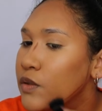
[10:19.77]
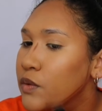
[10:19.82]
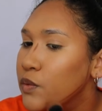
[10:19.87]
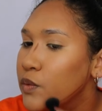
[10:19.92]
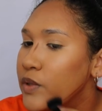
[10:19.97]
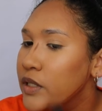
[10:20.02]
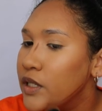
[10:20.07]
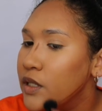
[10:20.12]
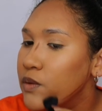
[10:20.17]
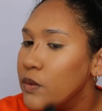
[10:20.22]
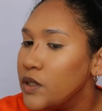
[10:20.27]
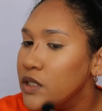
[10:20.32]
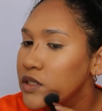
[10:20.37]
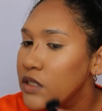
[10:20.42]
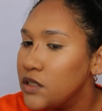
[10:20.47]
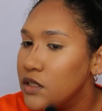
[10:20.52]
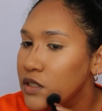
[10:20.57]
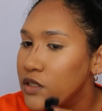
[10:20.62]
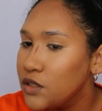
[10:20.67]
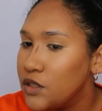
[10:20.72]
we don't want
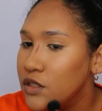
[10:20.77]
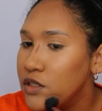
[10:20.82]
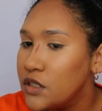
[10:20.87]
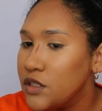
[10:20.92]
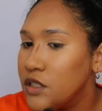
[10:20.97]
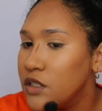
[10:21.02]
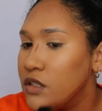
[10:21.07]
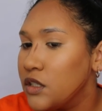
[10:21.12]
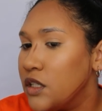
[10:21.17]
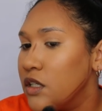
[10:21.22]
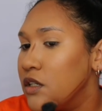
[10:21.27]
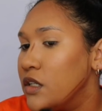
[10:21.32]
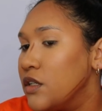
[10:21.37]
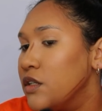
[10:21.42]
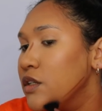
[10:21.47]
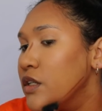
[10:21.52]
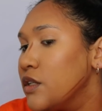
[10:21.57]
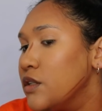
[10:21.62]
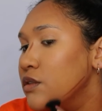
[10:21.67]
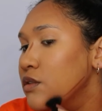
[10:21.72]
it to just sit there, you
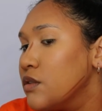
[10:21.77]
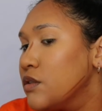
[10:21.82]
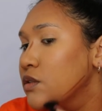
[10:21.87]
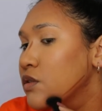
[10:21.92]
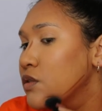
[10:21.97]
know.